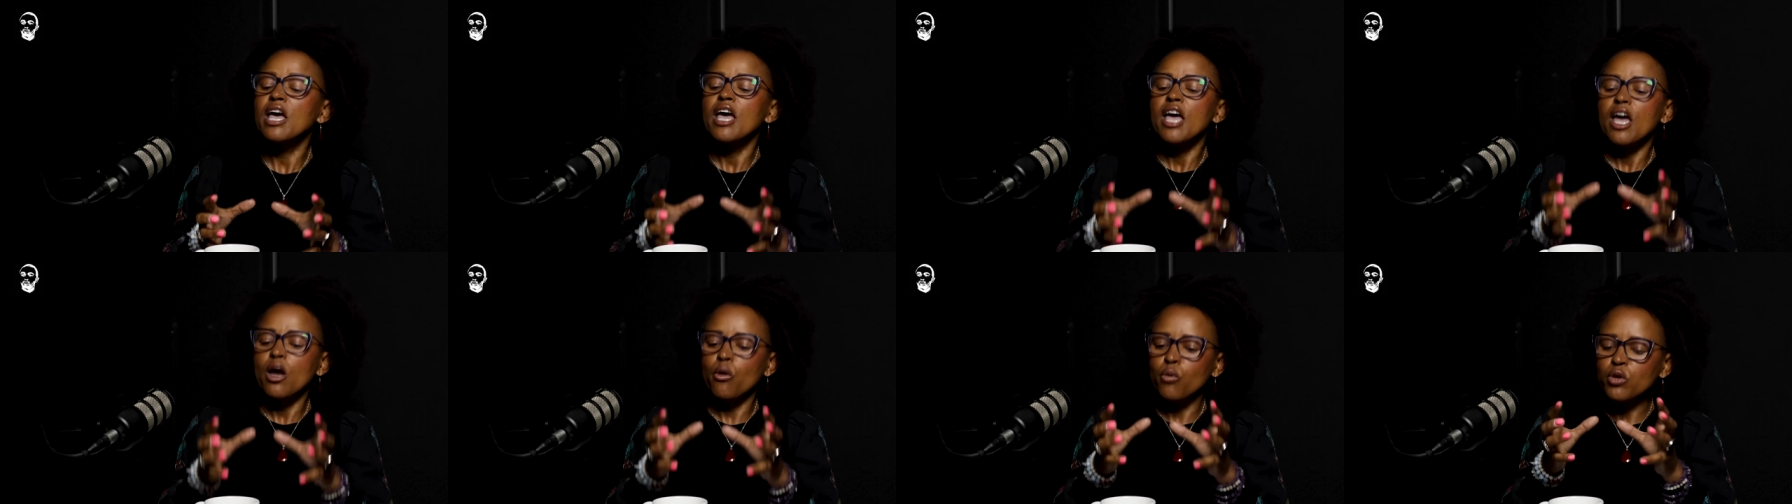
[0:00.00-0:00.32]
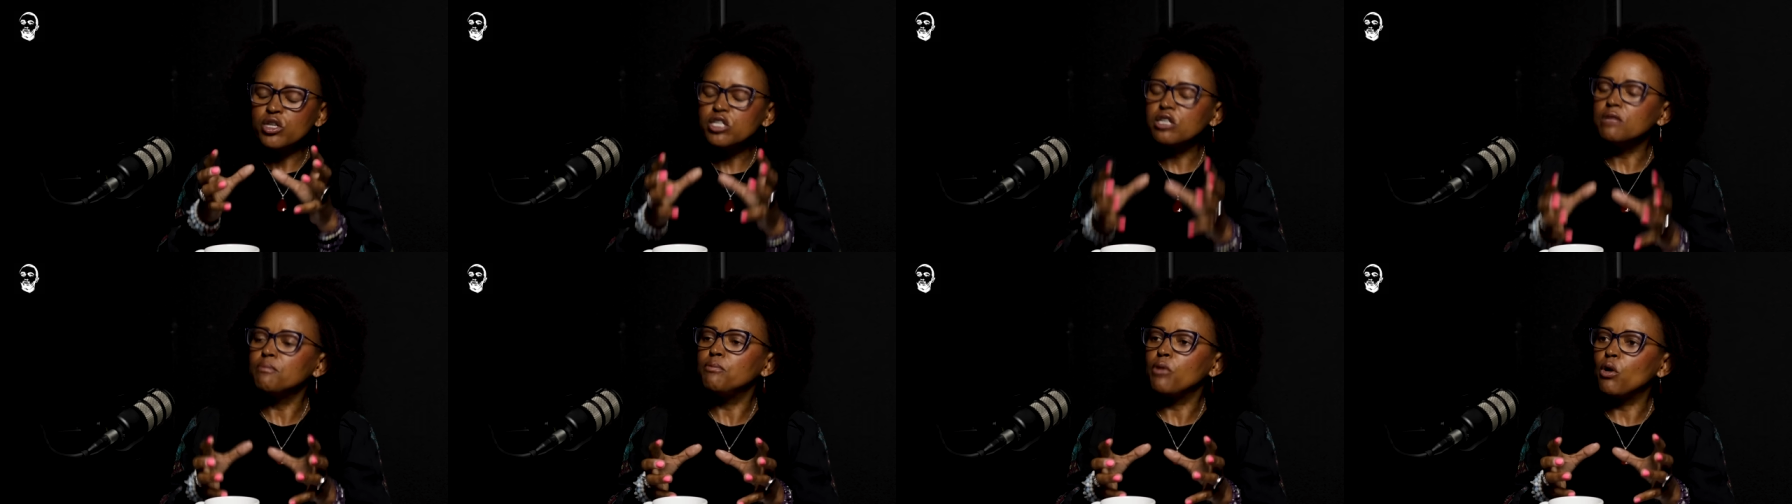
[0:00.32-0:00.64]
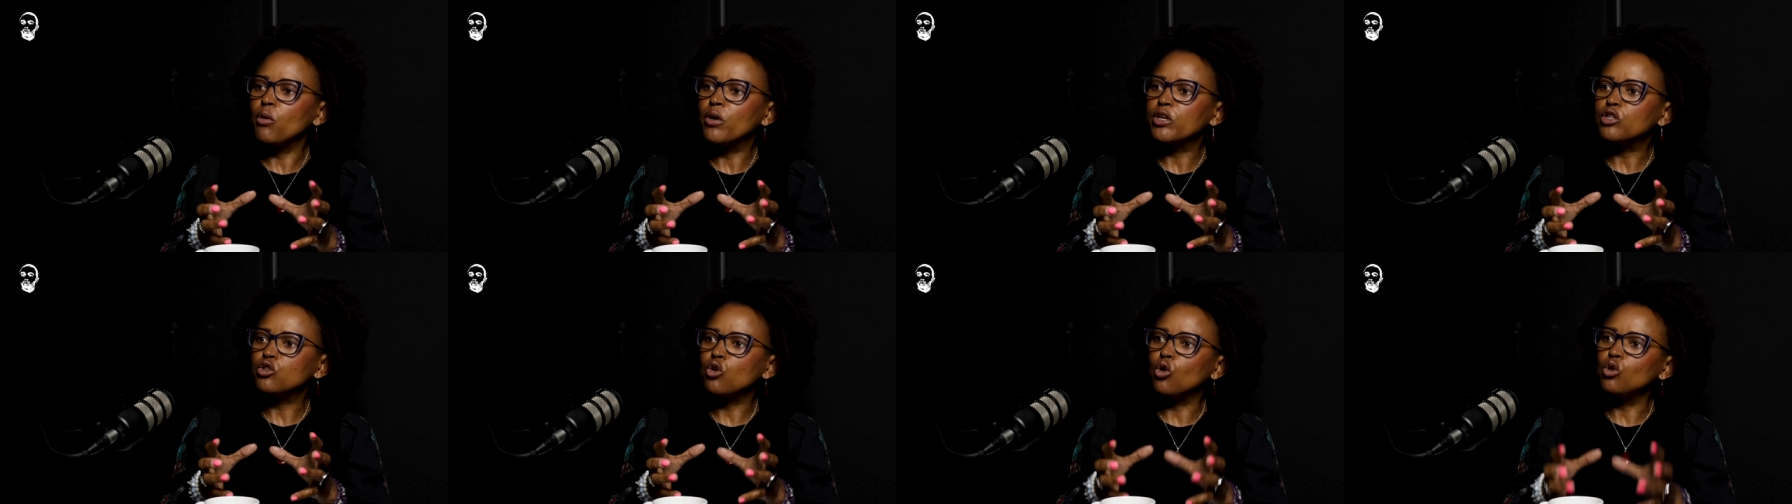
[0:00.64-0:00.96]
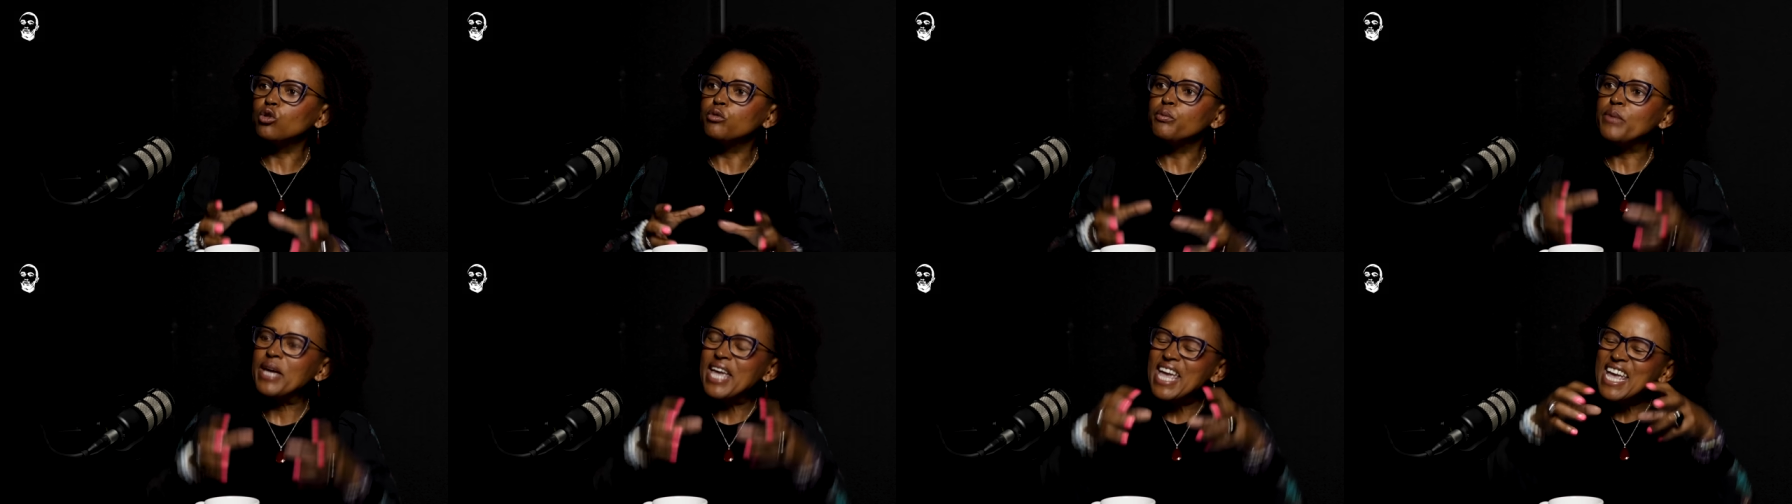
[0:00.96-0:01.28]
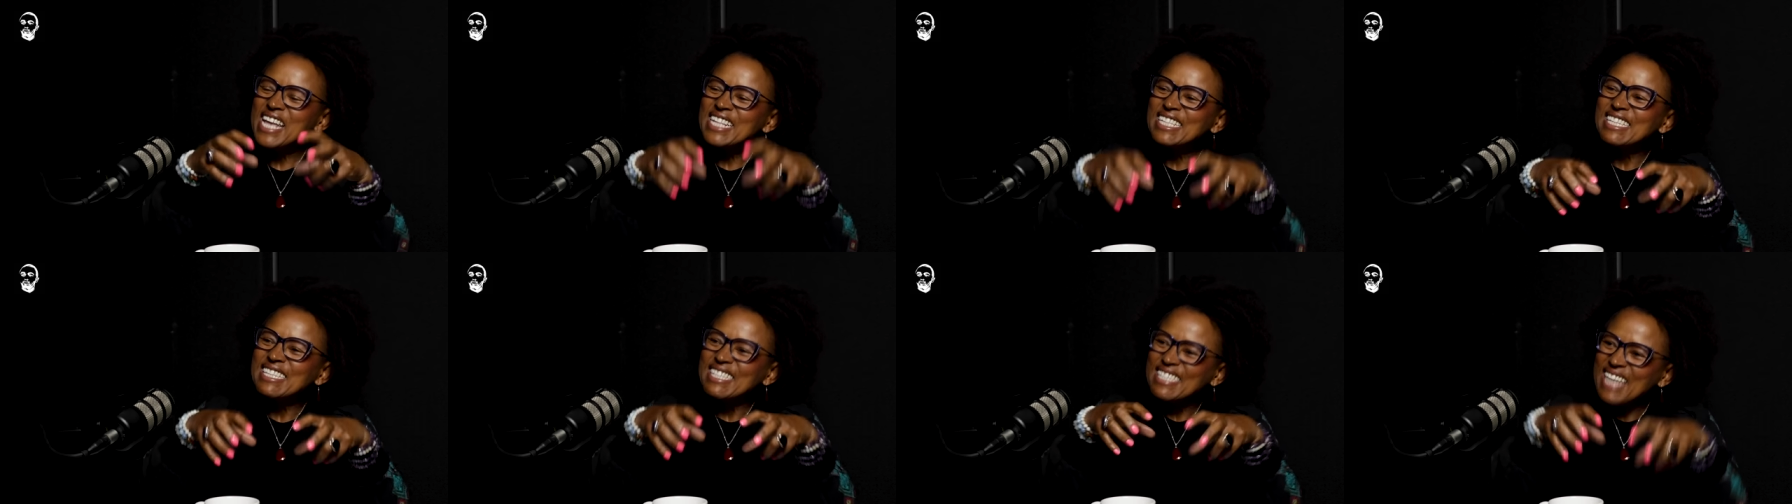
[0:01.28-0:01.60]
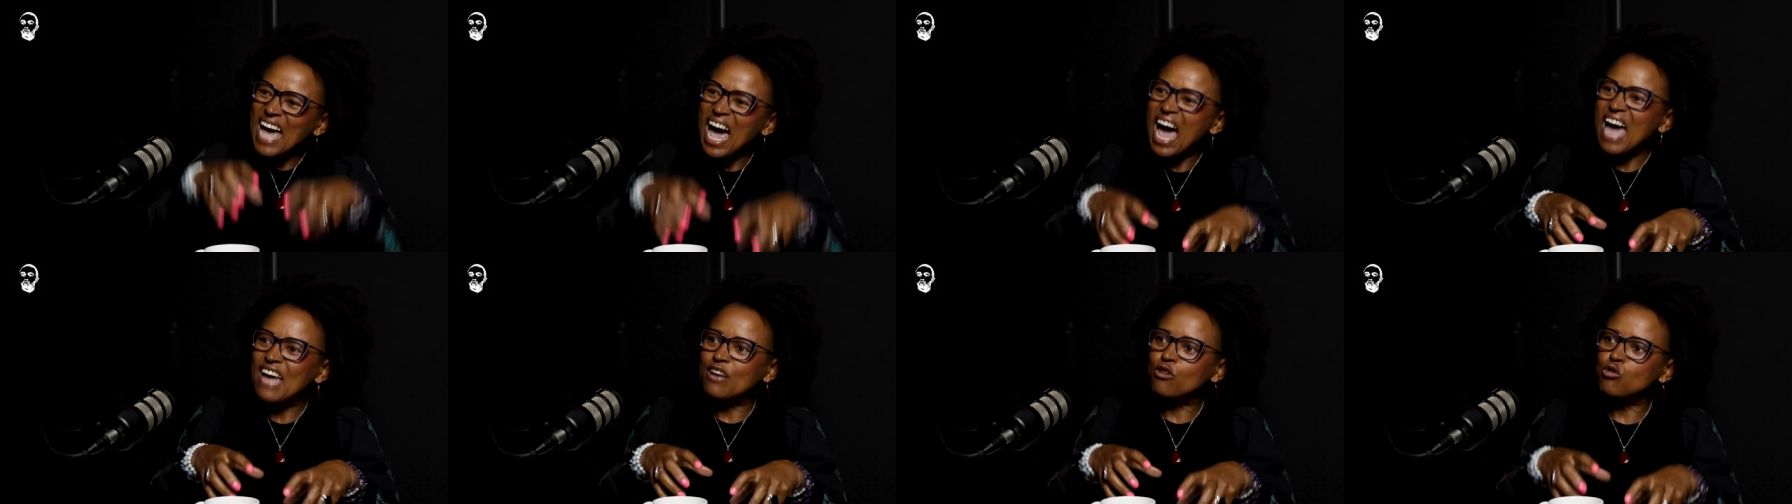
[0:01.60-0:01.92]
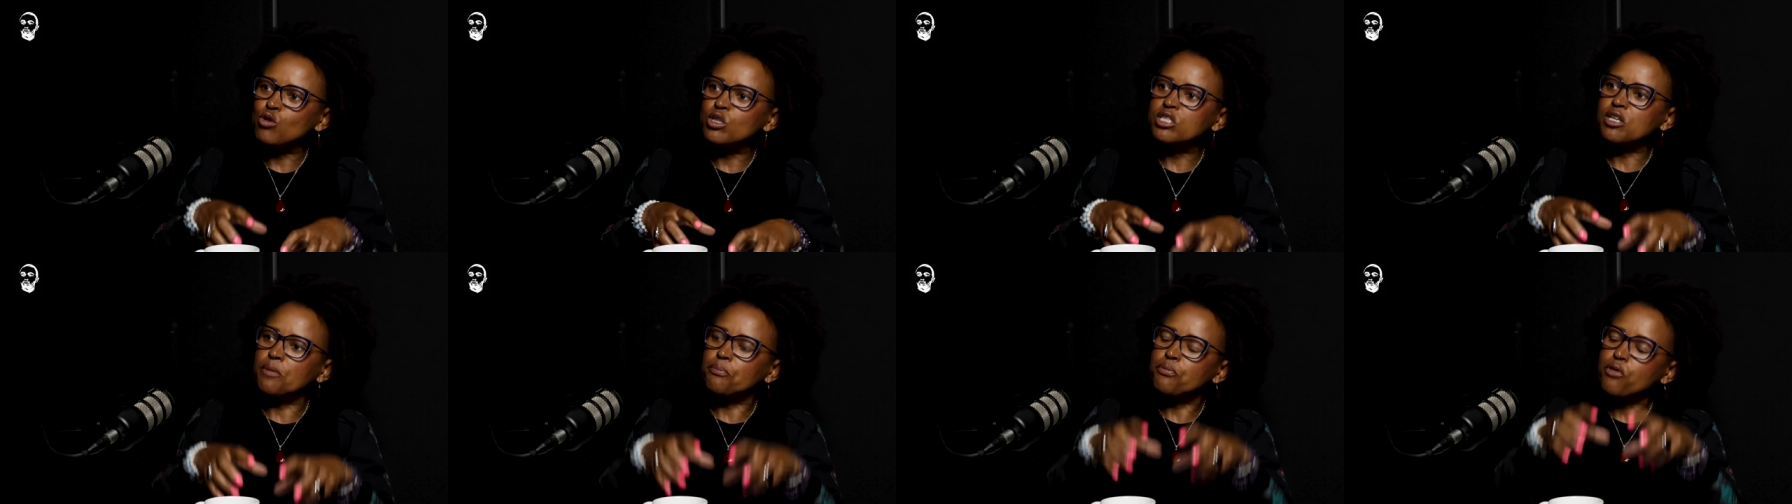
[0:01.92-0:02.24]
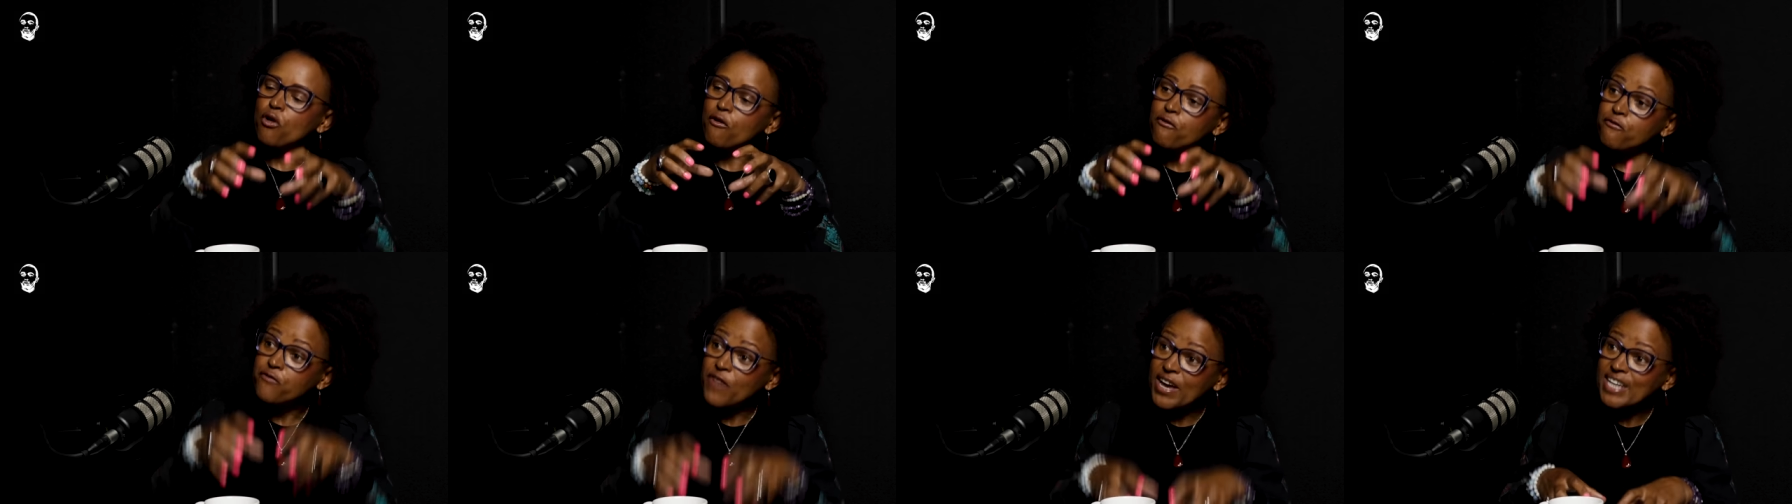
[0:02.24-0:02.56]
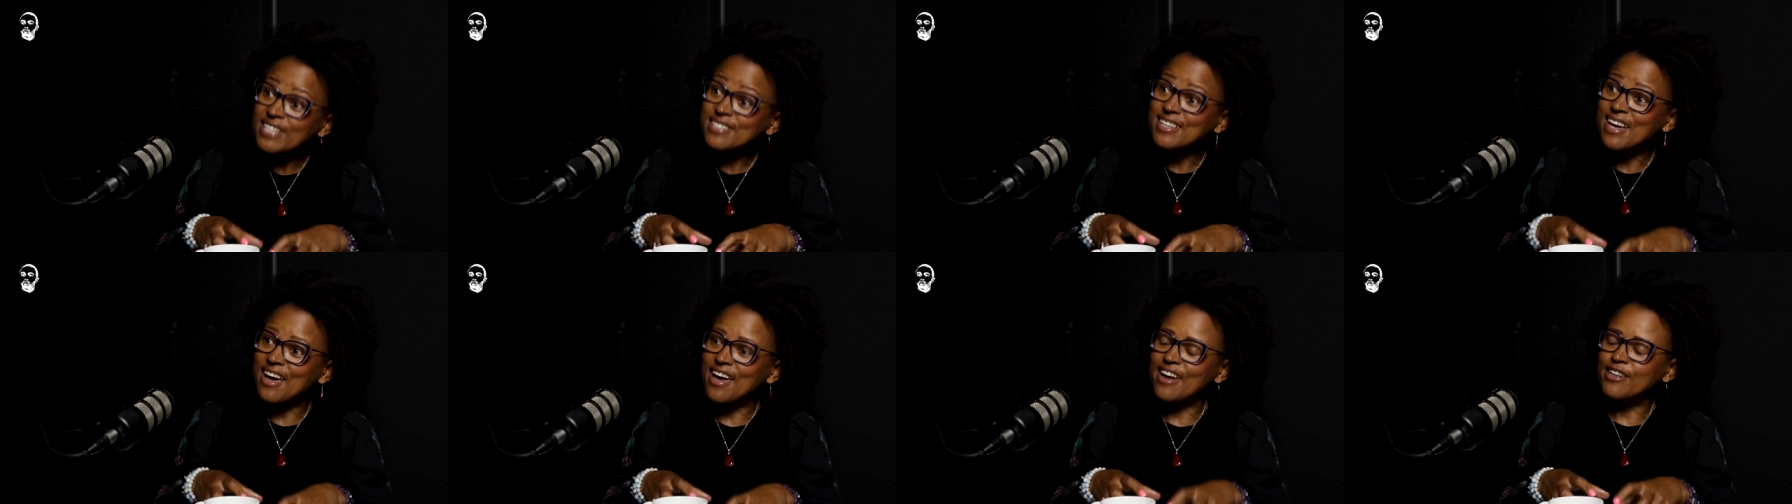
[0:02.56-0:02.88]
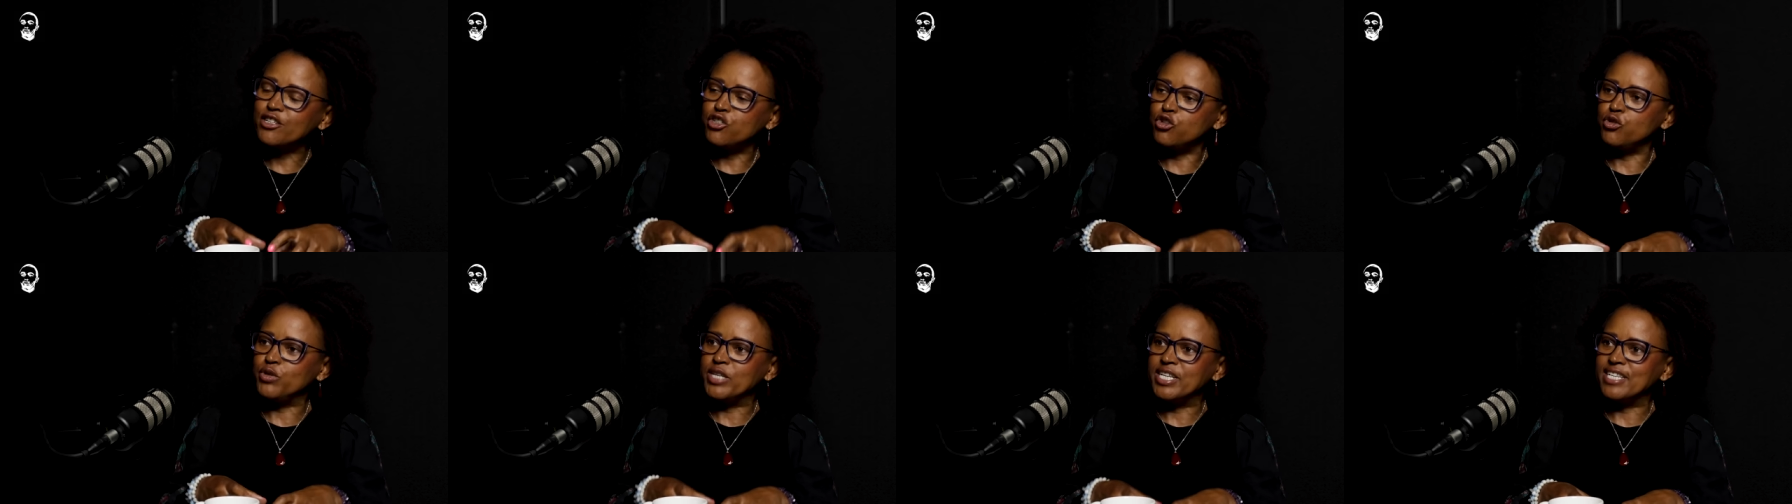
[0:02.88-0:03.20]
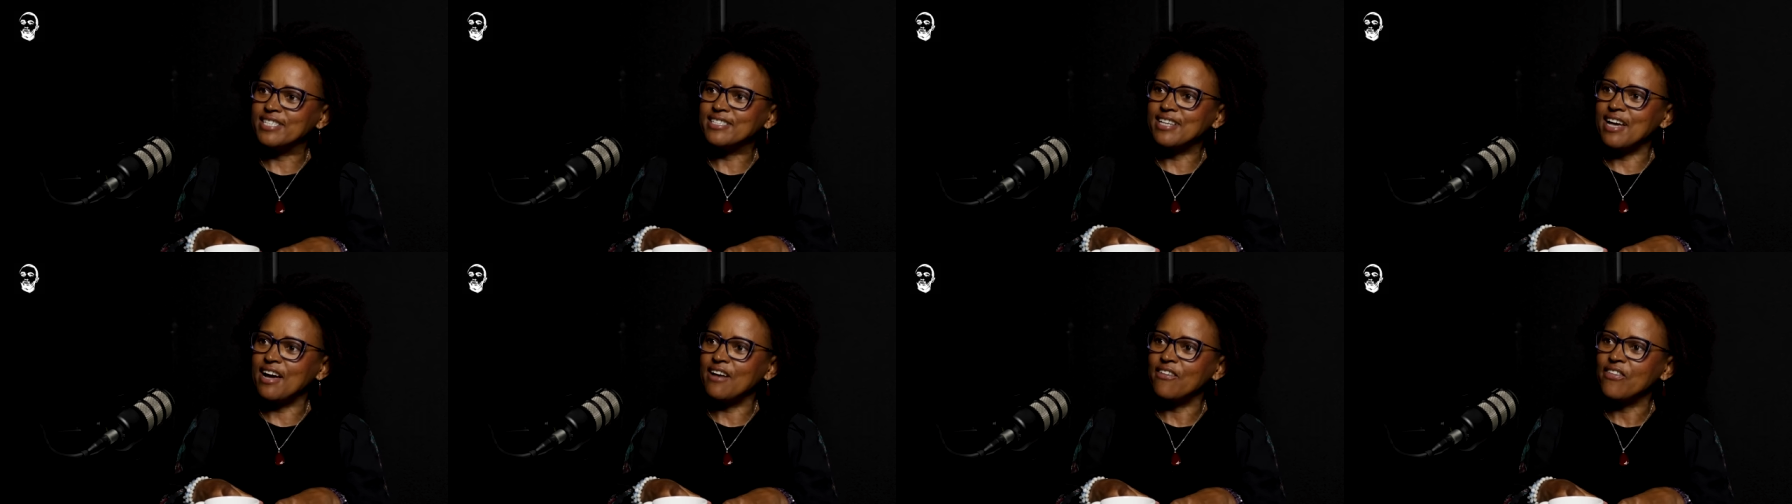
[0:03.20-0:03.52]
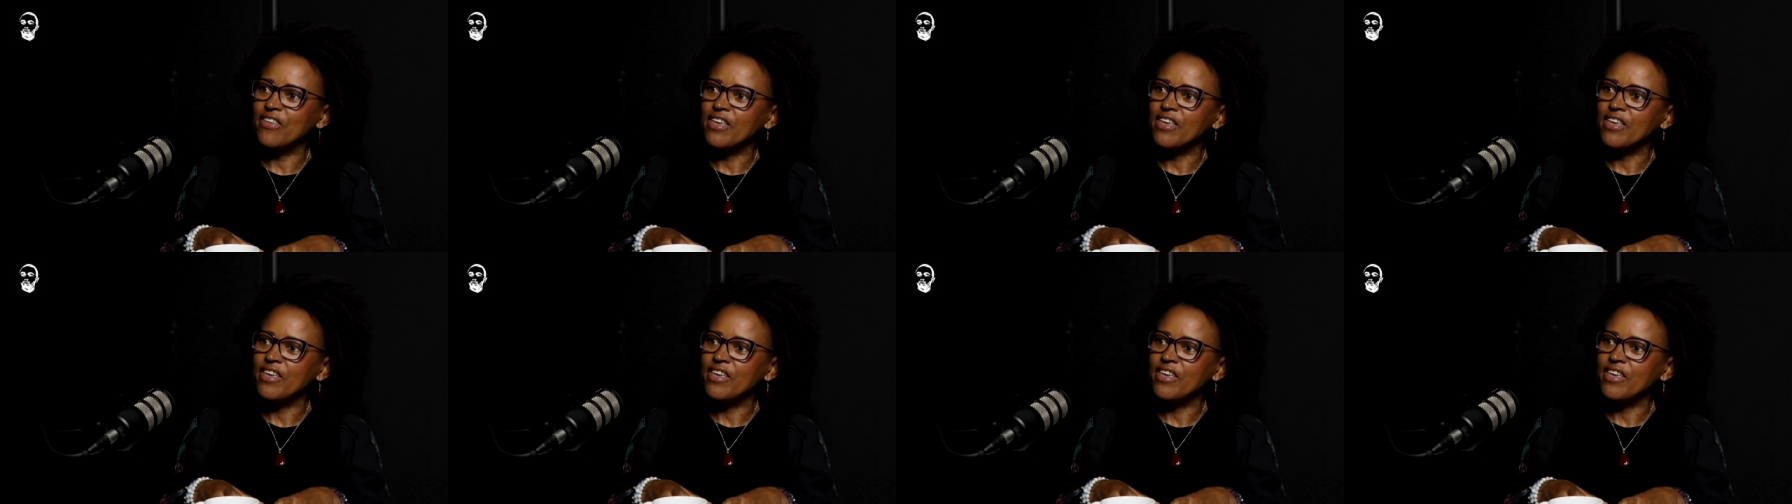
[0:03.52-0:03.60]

a whistleblower told me inside, who is a professor at UNISA,